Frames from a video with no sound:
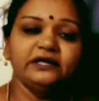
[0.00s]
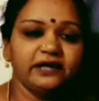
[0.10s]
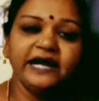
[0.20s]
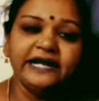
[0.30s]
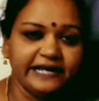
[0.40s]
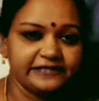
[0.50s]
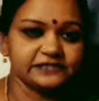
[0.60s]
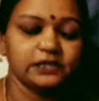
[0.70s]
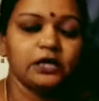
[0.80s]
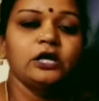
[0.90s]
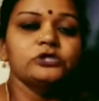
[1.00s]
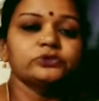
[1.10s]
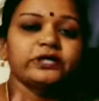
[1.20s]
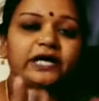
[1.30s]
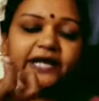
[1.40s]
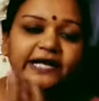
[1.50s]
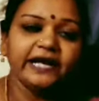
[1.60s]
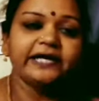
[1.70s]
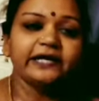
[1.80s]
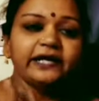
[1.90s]
radiates. So that
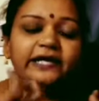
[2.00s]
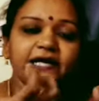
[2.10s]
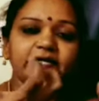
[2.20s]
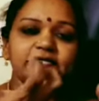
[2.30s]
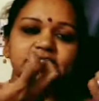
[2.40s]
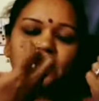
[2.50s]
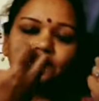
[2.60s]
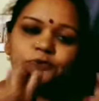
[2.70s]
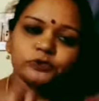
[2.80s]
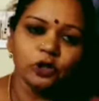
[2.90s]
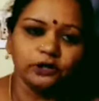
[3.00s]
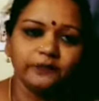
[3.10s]
radiated heat is absorbed.